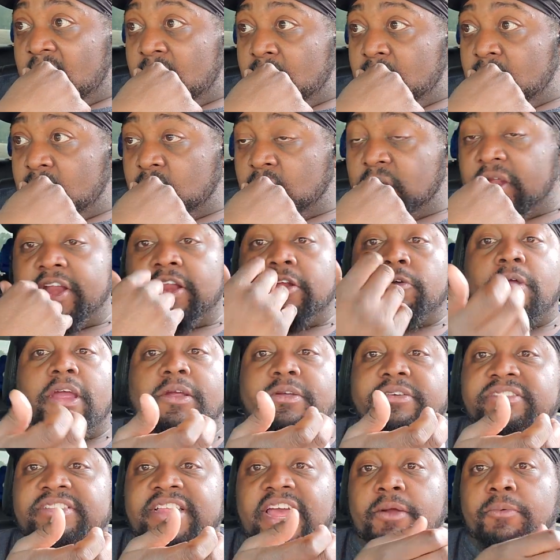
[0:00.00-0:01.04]
Randy
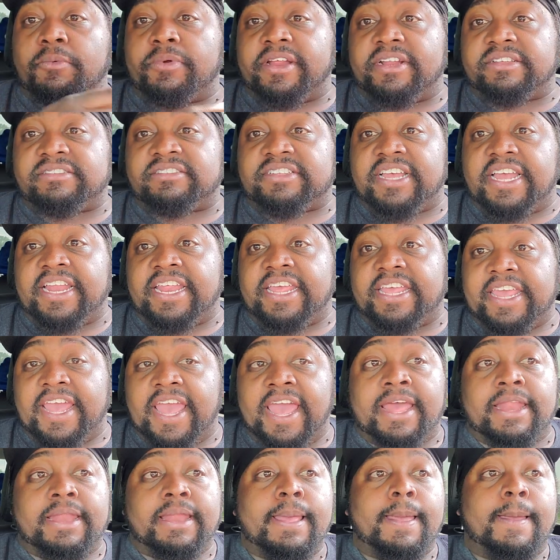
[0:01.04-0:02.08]
Gregory's not reinstated
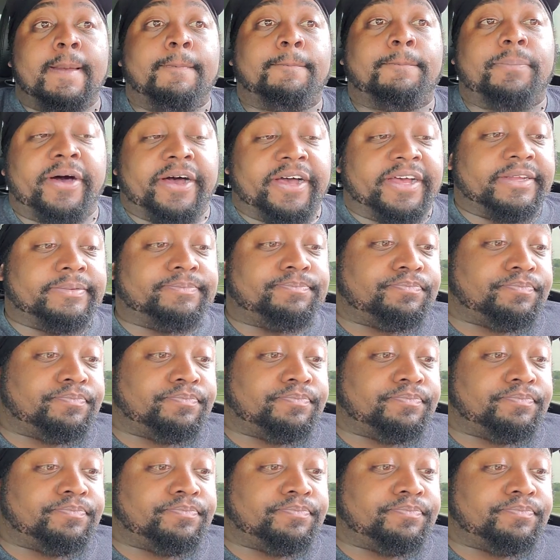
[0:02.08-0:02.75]
yet, but